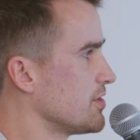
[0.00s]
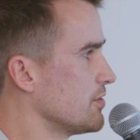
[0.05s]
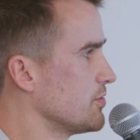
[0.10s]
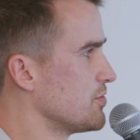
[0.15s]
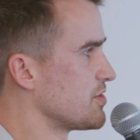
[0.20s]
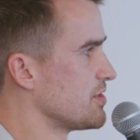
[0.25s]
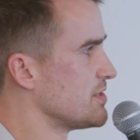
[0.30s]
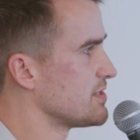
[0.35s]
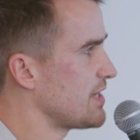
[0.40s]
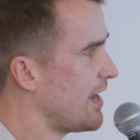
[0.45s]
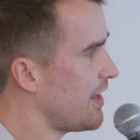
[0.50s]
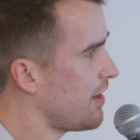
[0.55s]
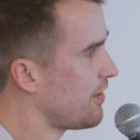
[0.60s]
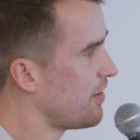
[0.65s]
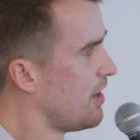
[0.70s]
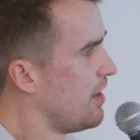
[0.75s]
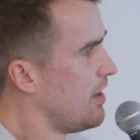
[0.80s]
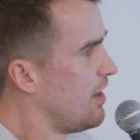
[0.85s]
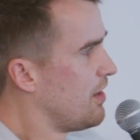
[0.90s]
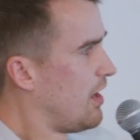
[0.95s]
solutions.
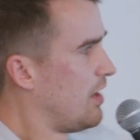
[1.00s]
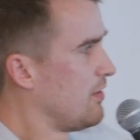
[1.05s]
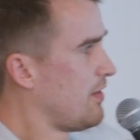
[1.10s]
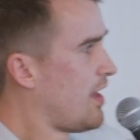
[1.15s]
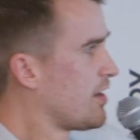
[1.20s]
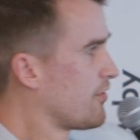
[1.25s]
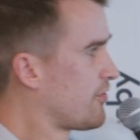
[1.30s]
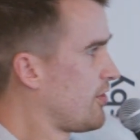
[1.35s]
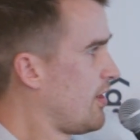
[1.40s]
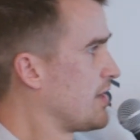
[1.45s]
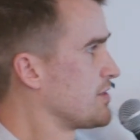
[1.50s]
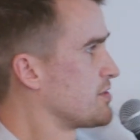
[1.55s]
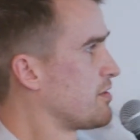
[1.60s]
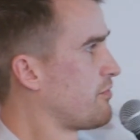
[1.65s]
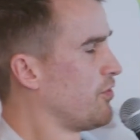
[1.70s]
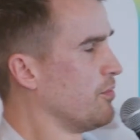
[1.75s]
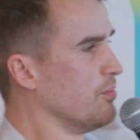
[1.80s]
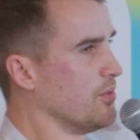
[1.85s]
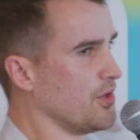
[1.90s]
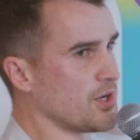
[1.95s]
And a lot of clients
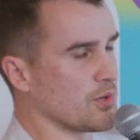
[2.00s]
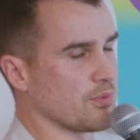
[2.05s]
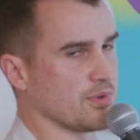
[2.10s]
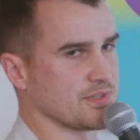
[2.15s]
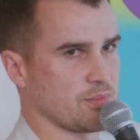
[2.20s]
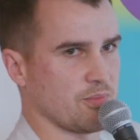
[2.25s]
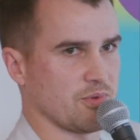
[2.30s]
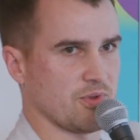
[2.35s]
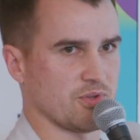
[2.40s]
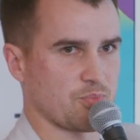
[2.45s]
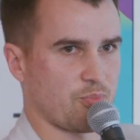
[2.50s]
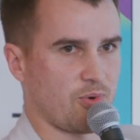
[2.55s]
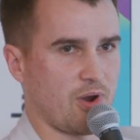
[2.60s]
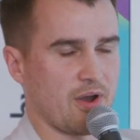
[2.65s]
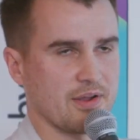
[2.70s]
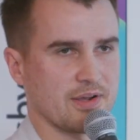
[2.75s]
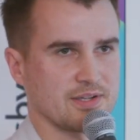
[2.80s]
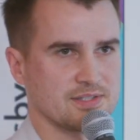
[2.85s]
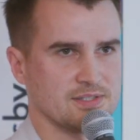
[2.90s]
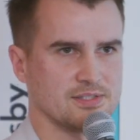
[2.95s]
are familiar with some of those
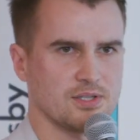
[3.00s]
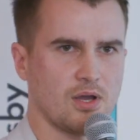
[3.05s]
products.